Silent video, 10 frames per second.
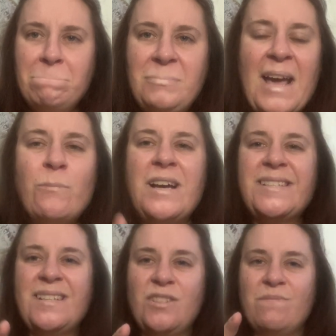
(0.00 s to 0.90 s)
That
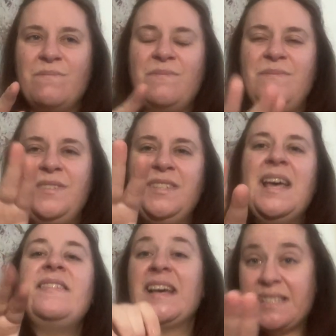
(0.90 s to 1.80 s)
wasn't,
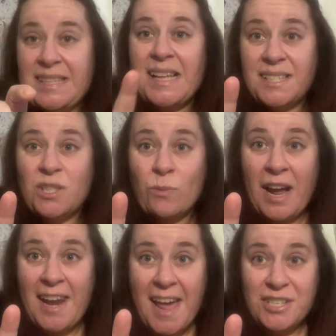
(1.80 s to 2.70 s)
that, that's the
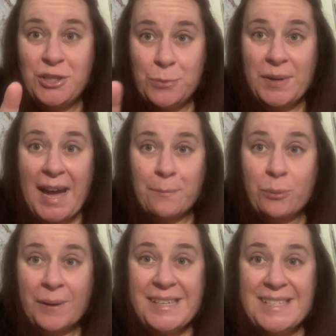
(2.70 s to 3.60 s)
right attitude. We got to
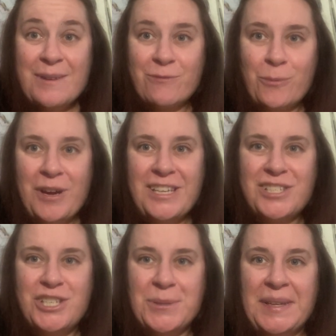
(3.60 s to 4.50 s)
praise him for what he's
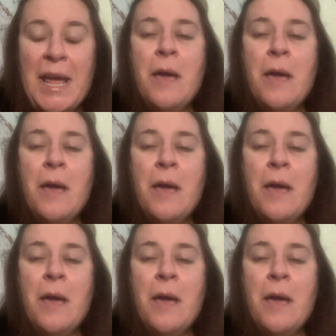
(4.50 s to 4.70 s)
doing.